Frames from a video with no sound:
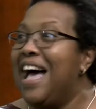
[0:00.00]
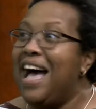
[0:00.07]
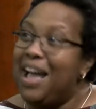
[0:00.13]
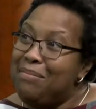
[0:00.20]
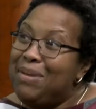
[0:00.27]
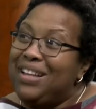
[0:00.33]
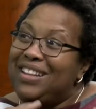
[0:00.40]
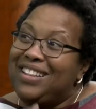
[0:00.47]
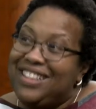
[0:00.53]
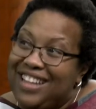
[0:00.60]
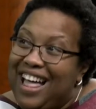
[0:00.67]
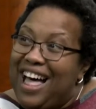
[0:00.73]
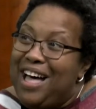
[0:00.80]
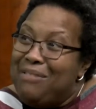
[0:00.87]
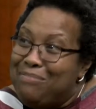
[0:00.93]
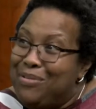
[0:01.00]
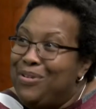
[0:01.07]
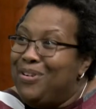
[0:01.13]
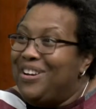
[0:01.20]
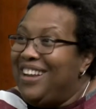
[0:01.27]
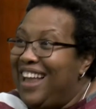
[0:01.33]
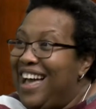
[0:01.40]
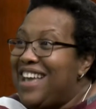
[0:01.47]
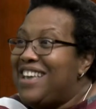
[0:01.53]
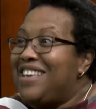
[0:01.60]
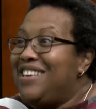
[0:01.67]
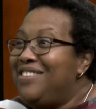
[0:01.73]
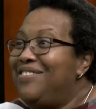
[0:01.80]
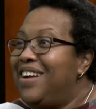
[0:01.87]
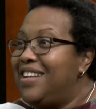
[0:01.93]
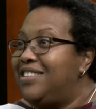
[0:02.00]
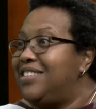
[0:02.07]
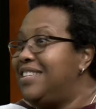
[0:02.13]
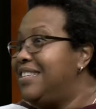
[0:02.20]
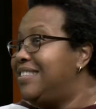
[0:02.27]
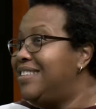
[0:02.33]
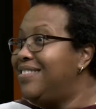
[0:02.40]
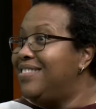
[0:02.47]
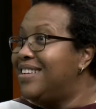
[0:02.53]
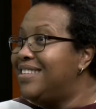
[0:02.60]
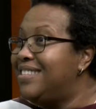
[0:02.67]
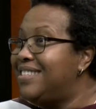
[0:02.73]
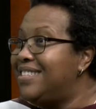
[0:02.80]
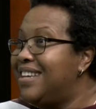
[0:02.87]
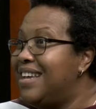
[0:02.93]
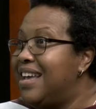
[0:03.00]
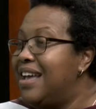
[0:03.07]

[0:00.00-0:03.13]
I'm a lot more like UHD students